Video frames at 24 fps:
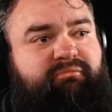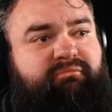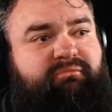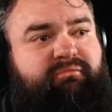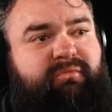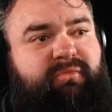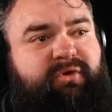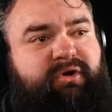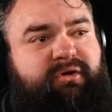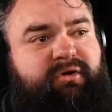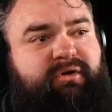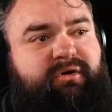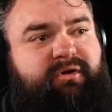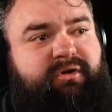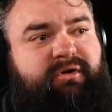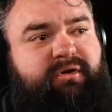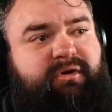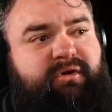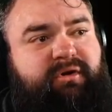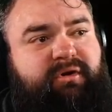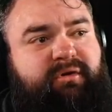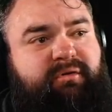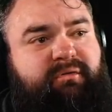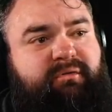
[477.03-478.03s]

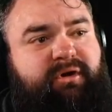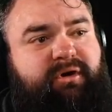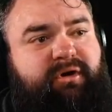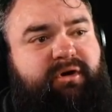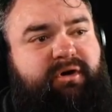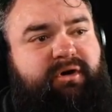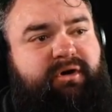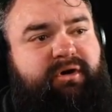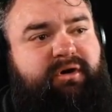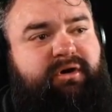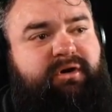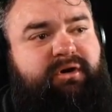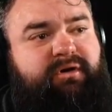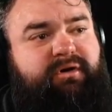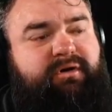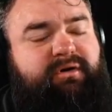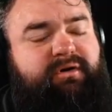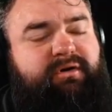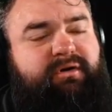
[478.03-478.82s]
Murderer.